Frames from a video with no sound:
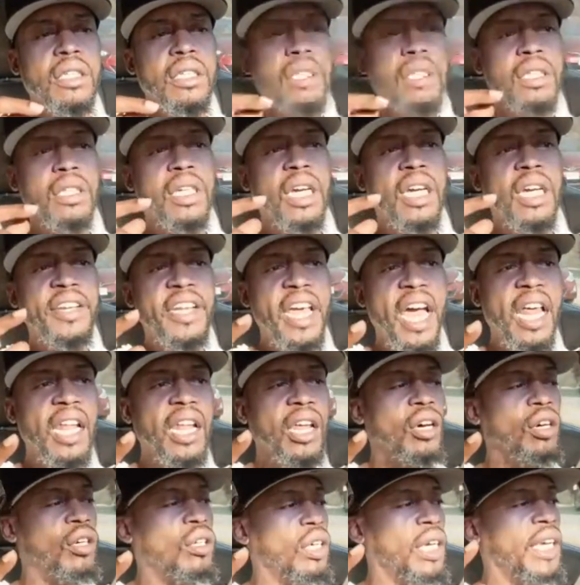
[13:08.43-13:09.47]

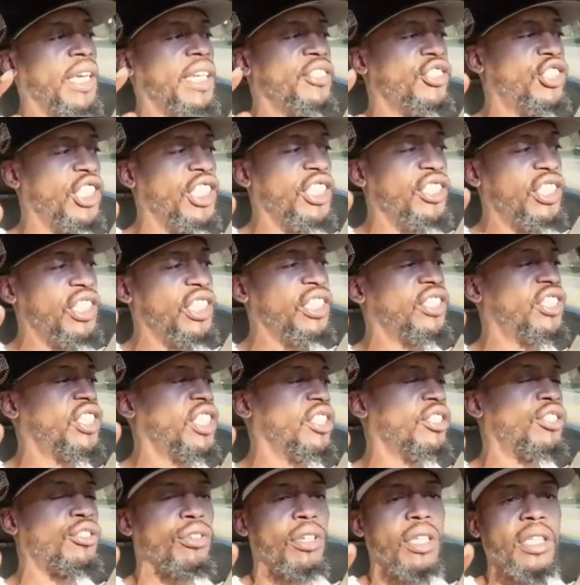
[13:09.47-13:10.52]
Canelo and
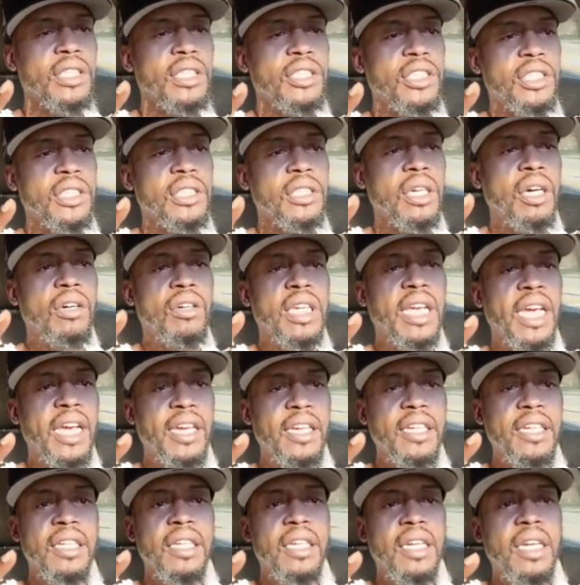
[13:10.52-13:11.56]
GGG trilogy,
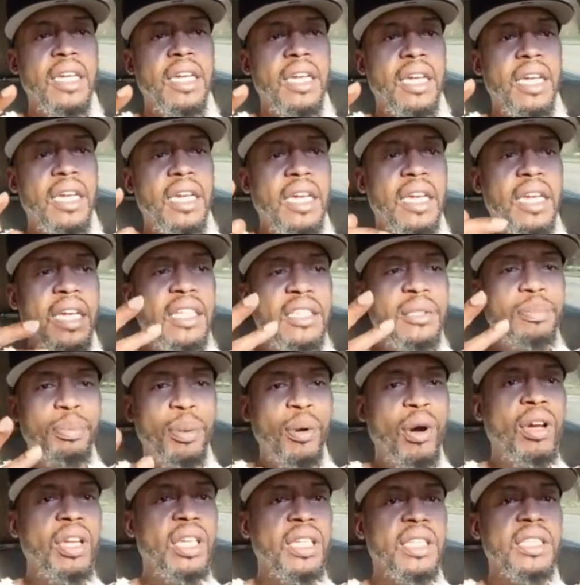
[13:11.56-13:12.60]
okay? It's
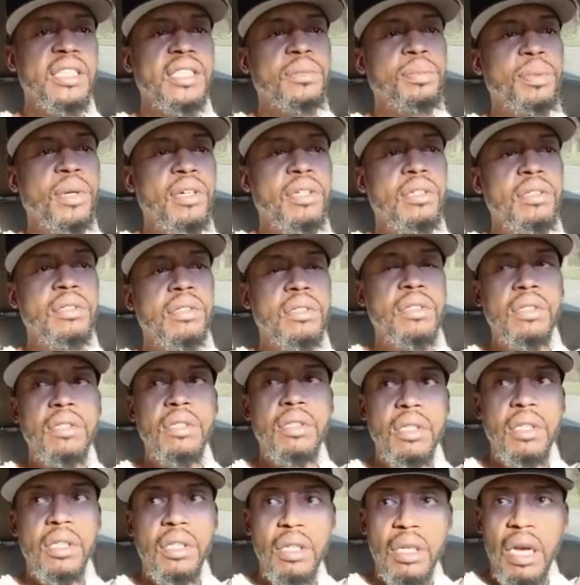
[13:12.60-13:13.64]
pointless, bro.
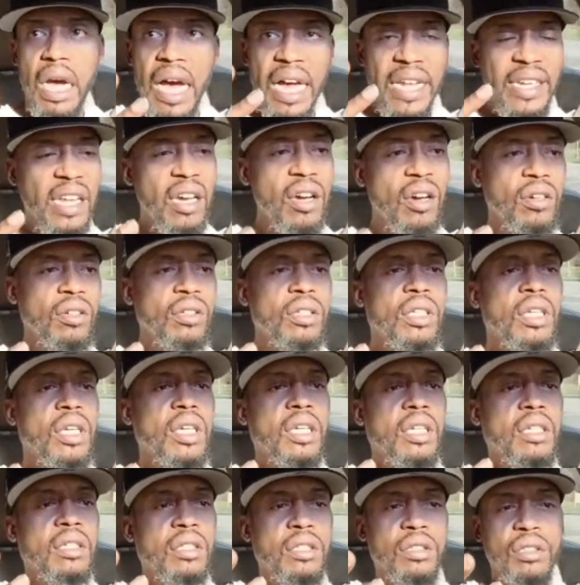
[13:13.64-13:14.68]

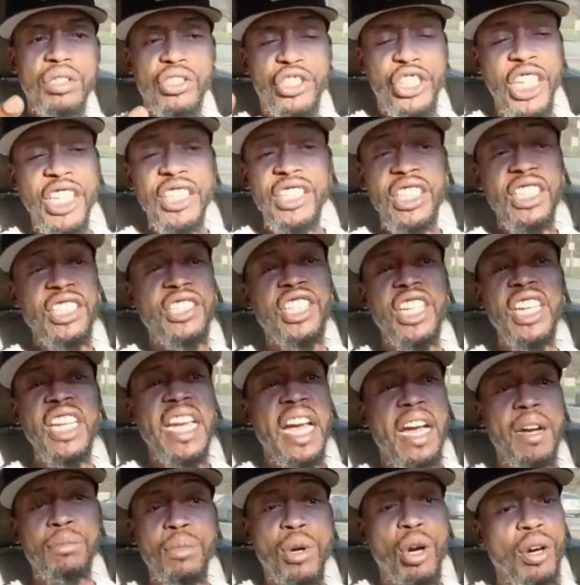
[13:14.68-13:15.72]
GGG
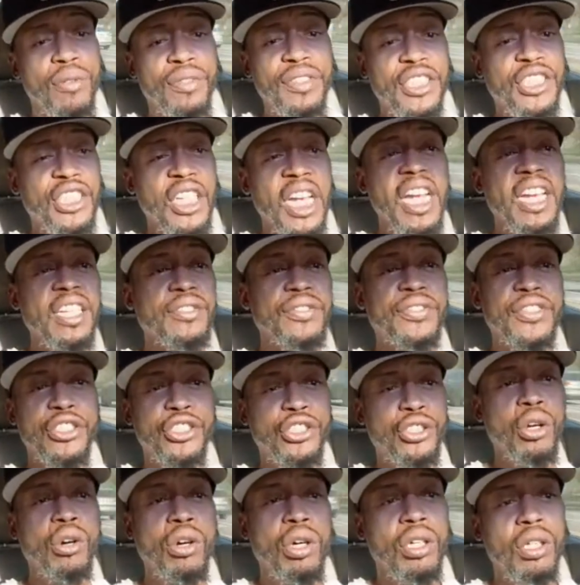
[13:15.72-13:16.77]
got more of a chance for
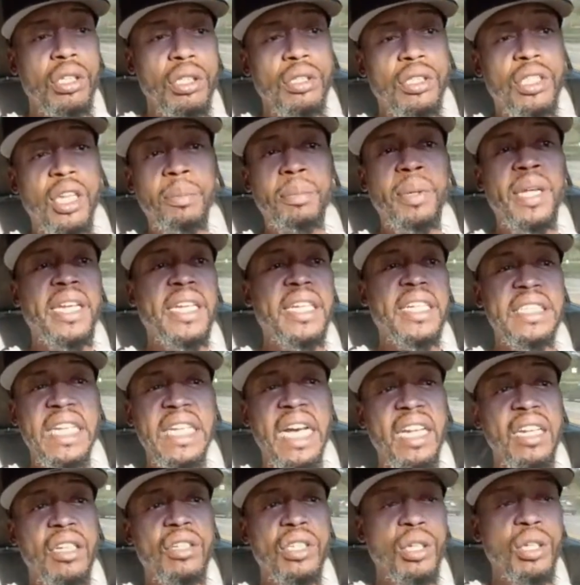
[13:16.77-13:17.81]
sure to beat
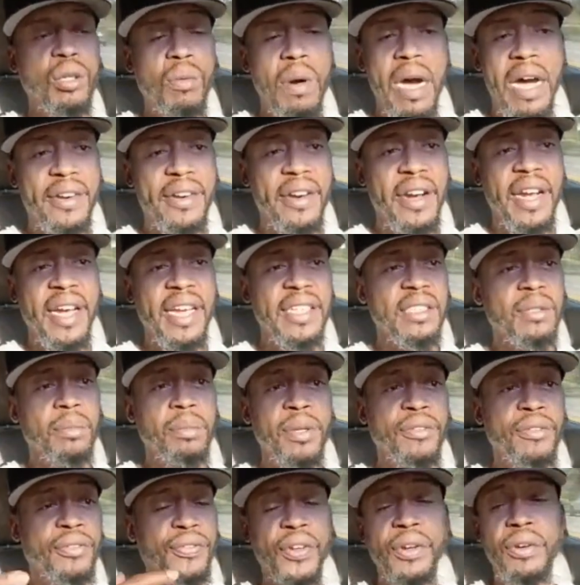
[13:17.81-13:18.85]
Canelo than Wilder has to
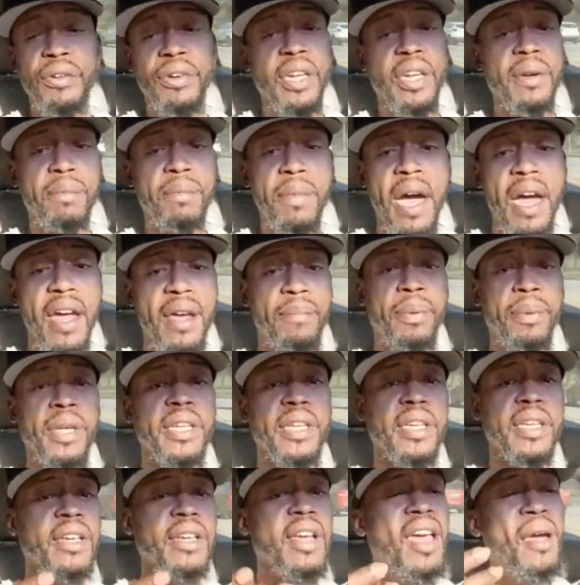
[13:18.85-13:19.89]
beat Fury, in my
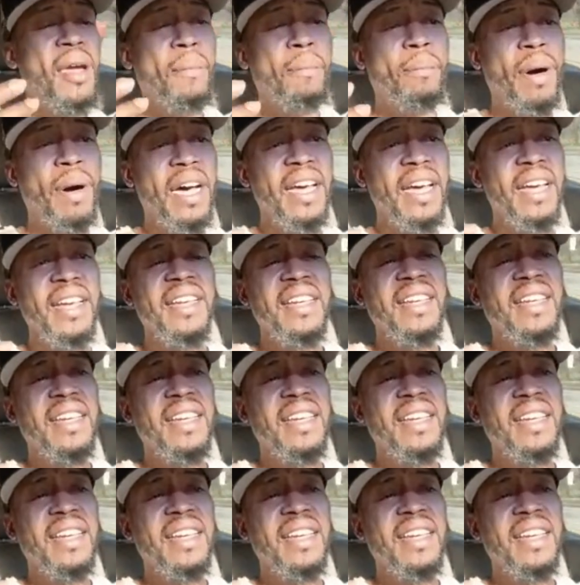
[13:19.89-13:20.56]
opinion. But